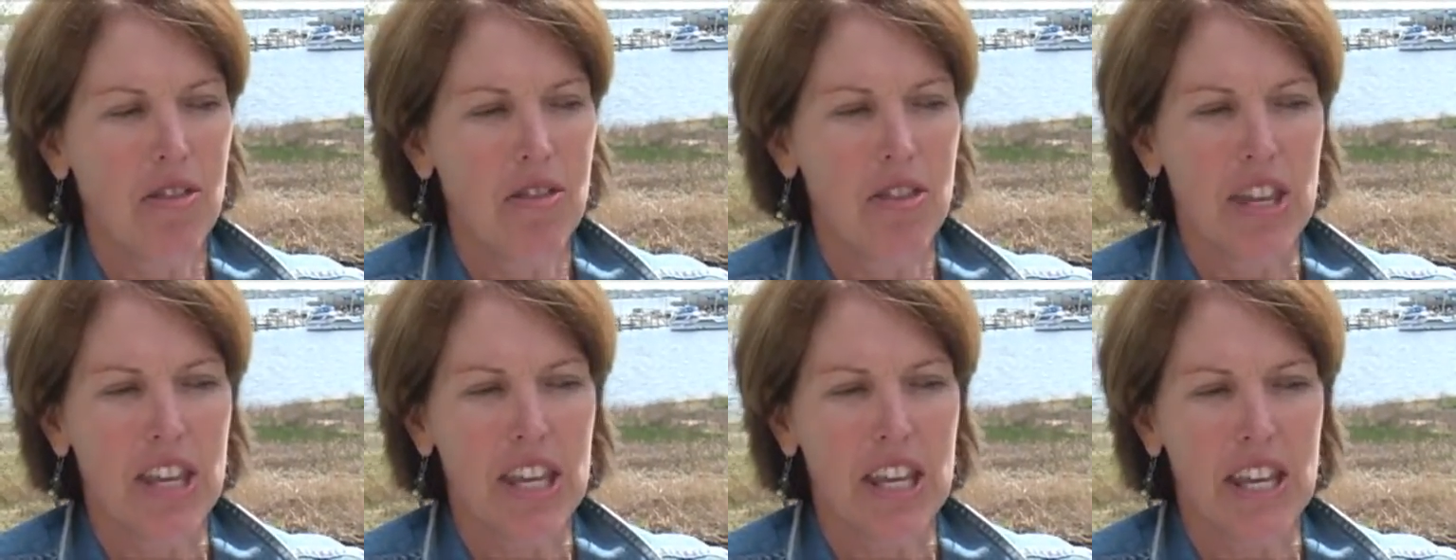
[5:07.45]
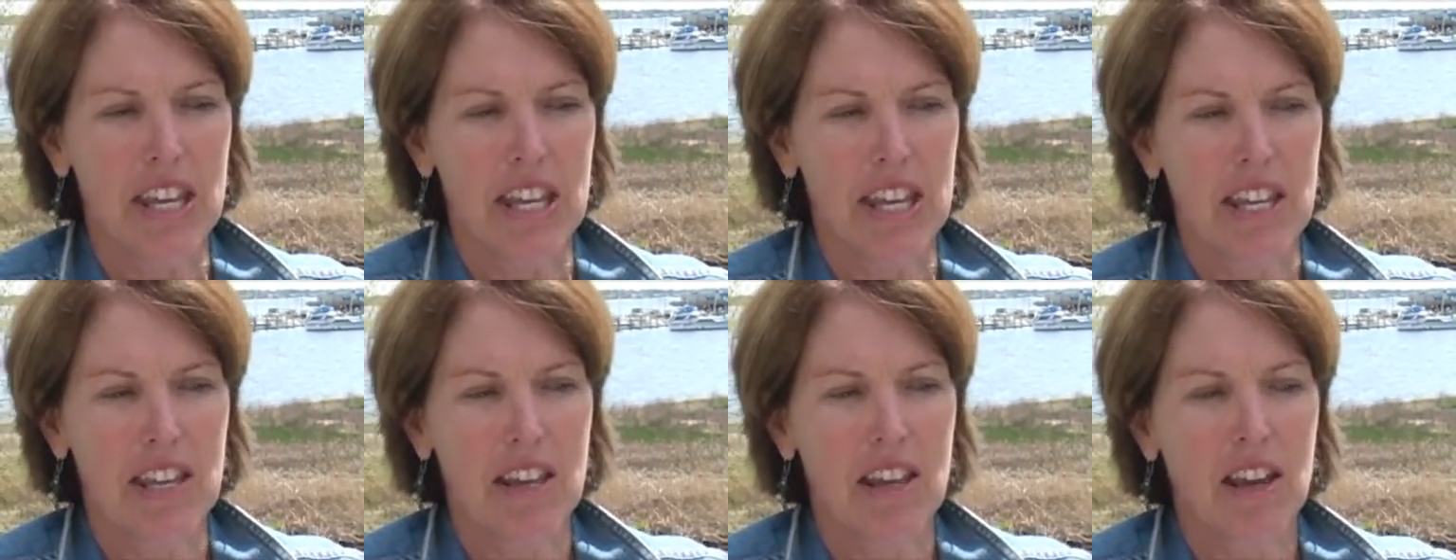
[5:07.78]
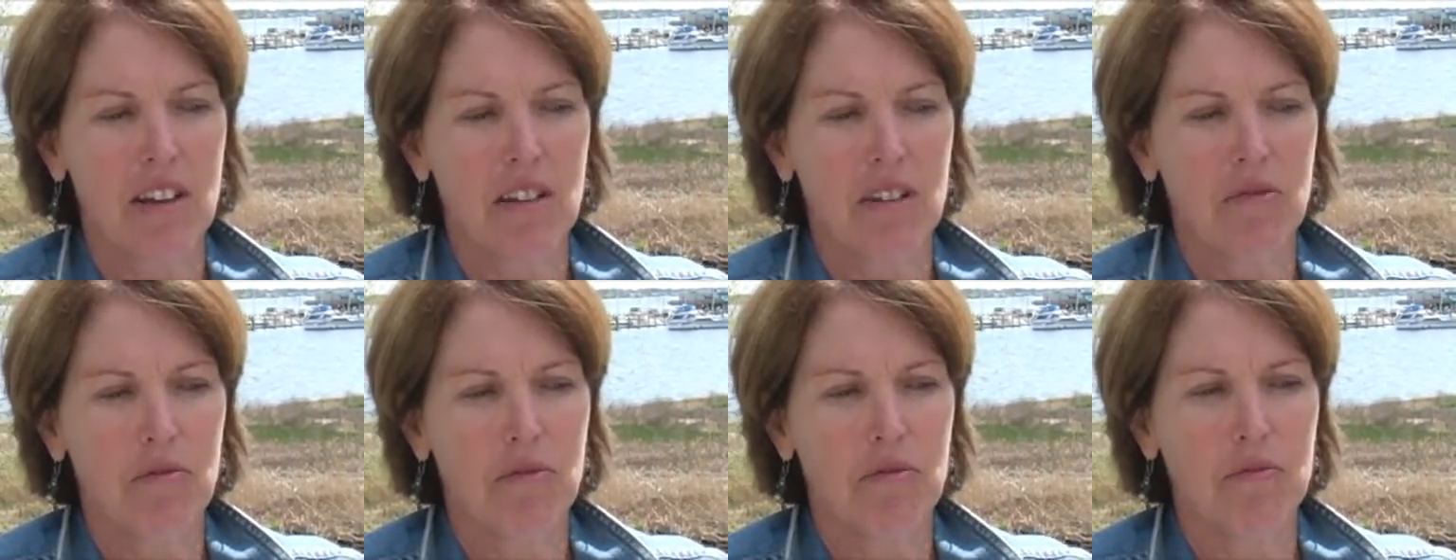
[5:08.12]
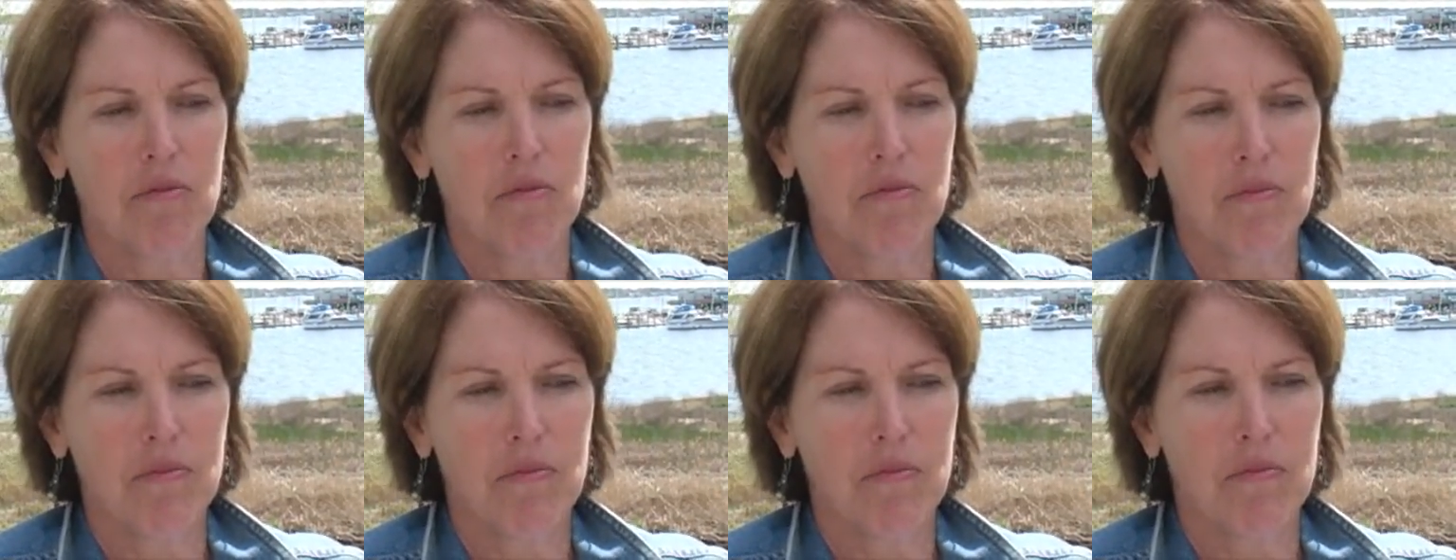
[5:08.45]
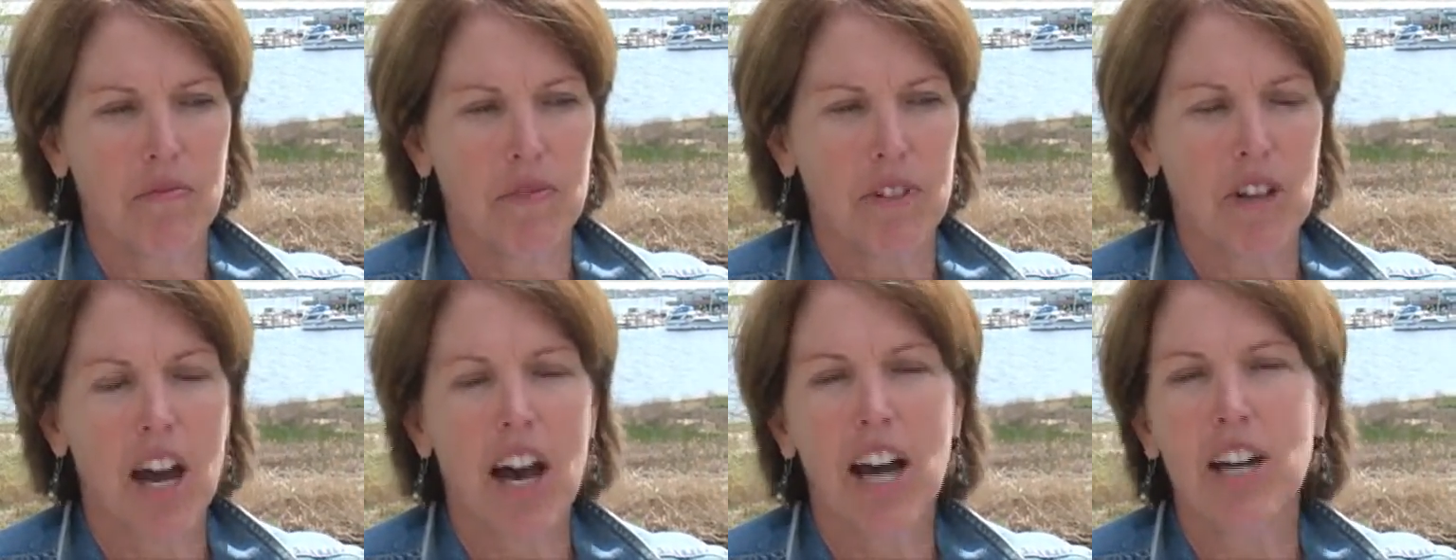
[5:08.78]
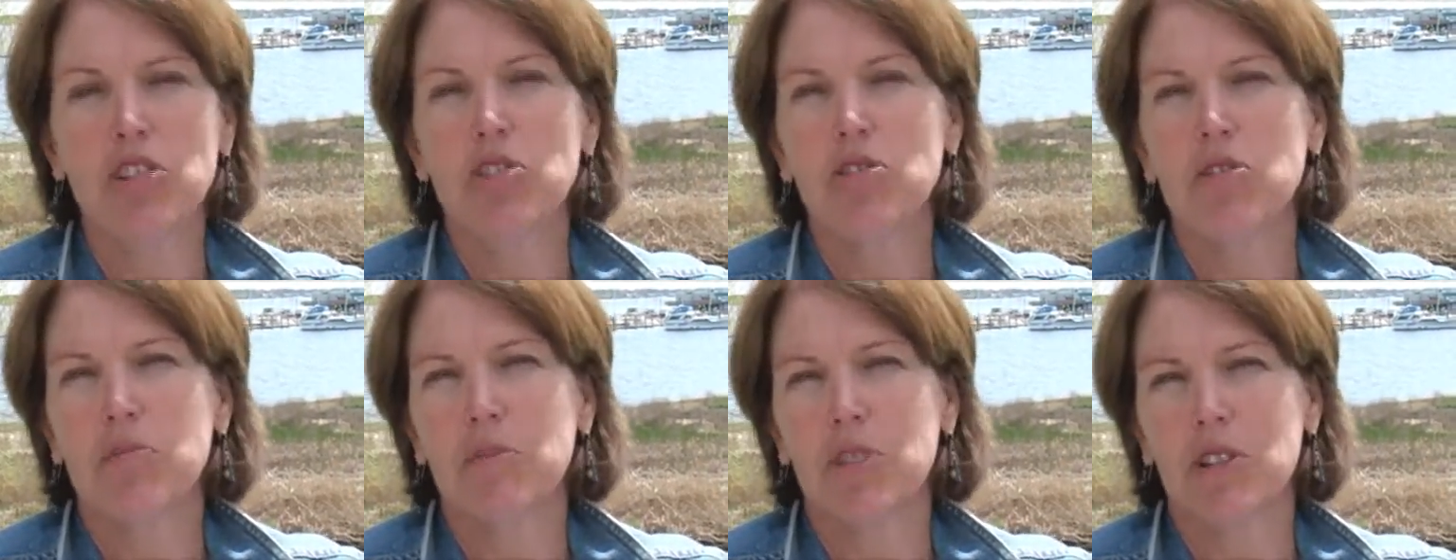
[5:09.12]
the
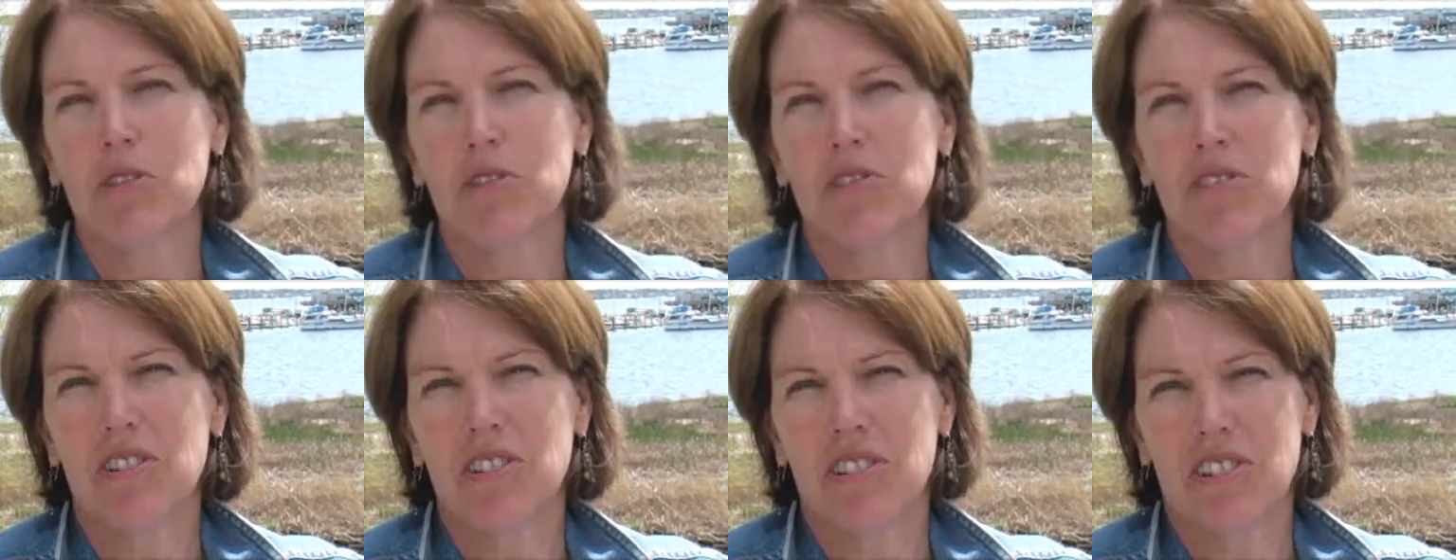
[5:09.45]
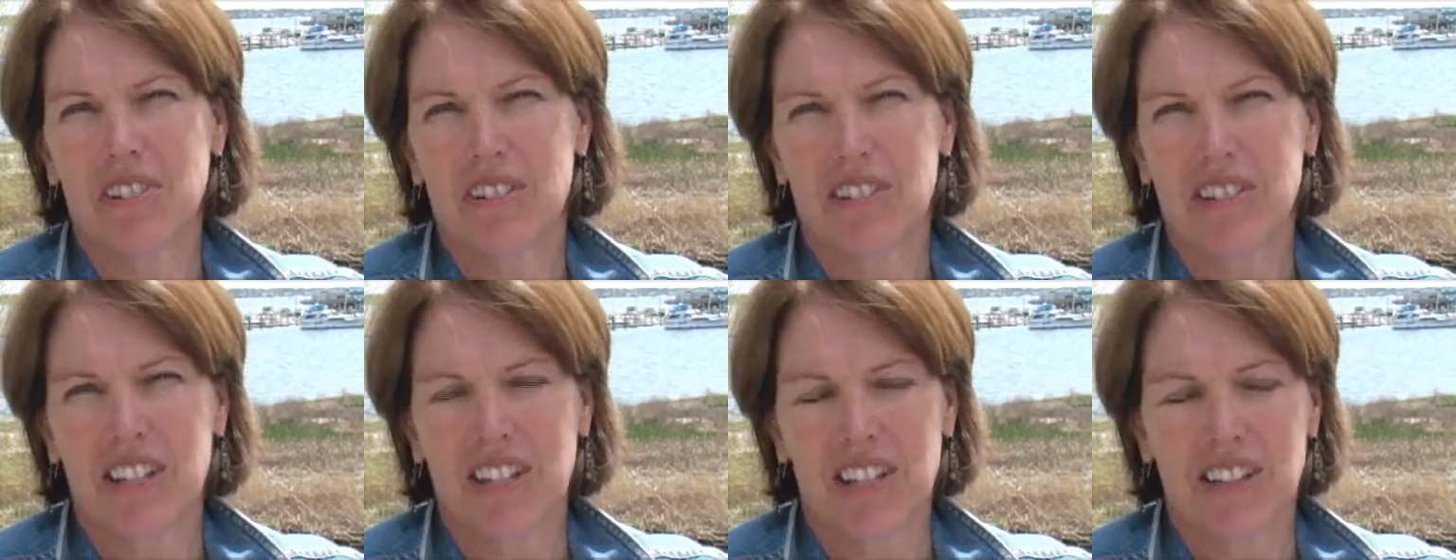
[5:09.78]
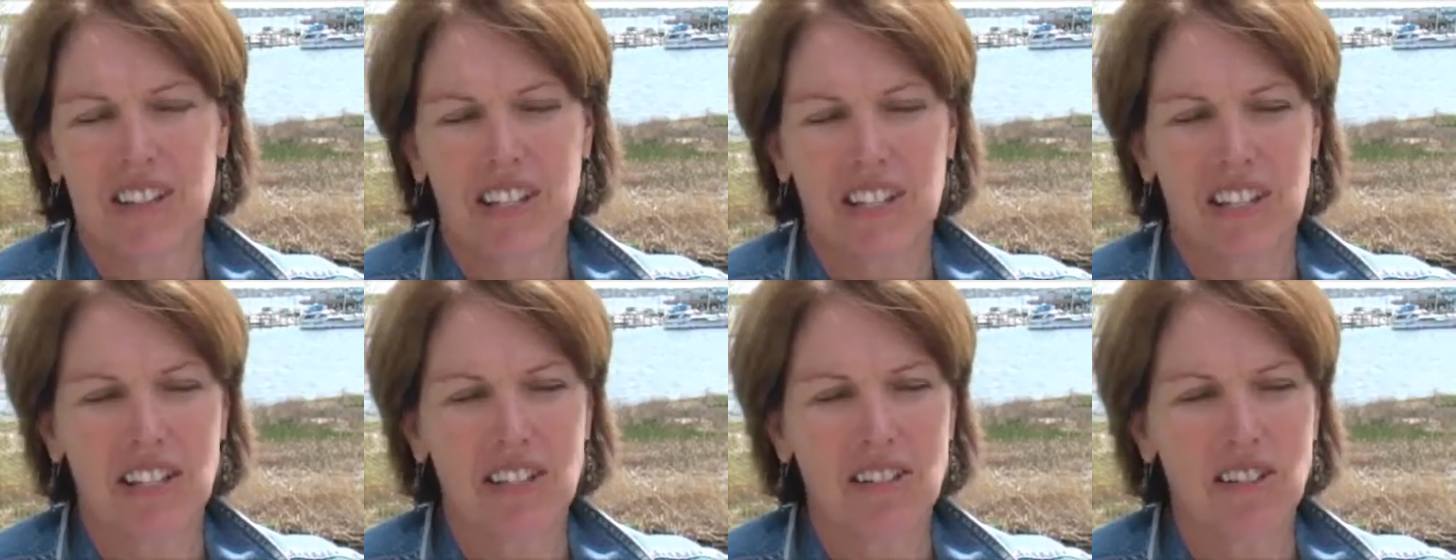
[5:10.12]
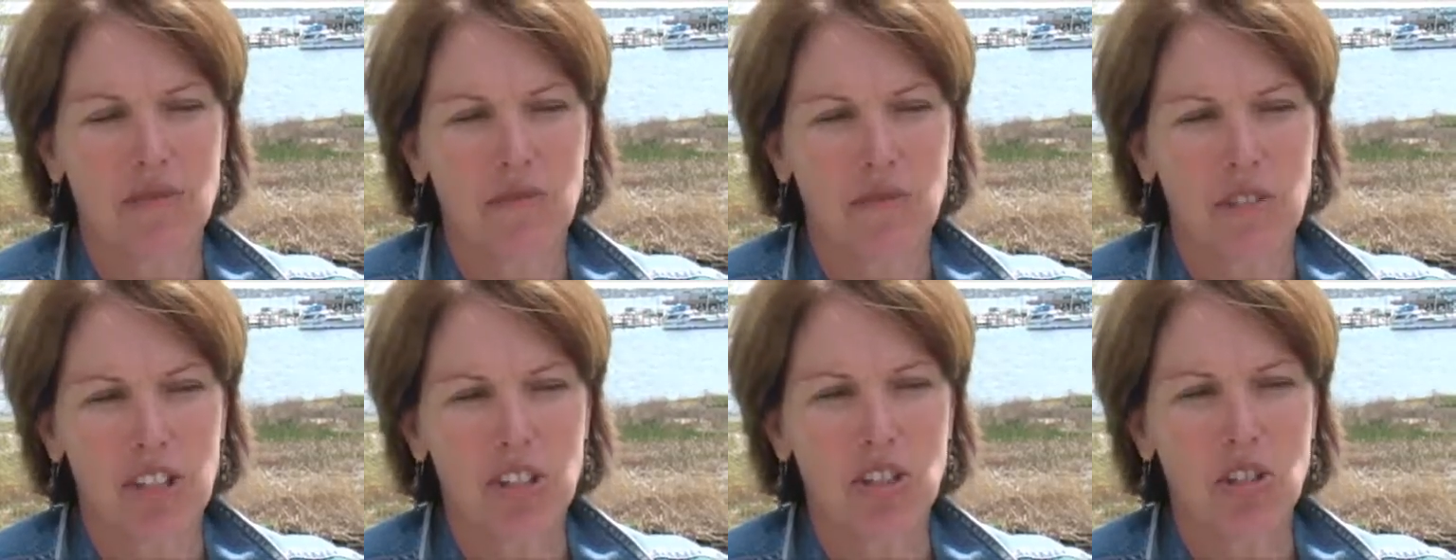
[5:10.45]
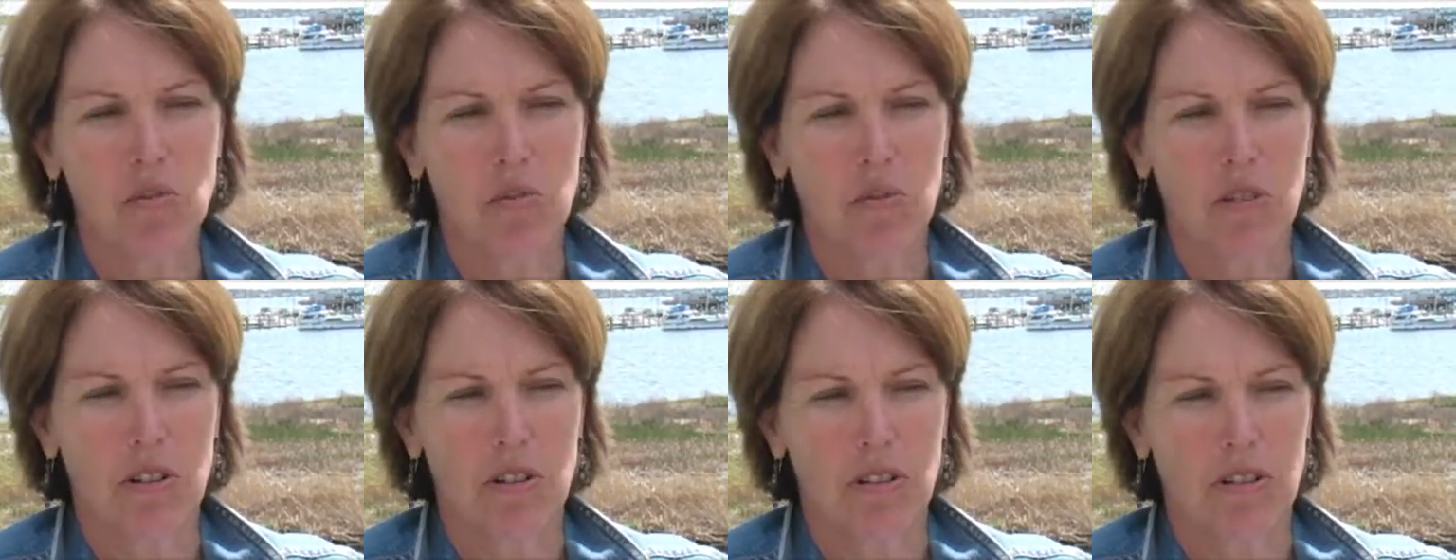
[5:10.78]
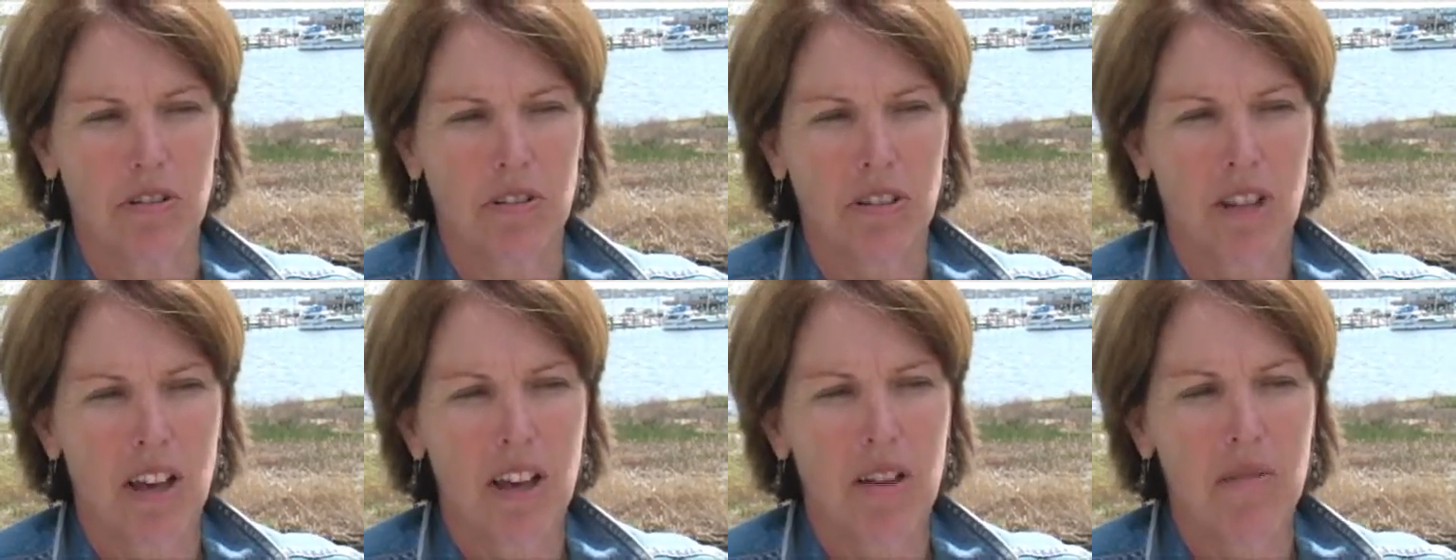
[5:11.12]
contributions that the individual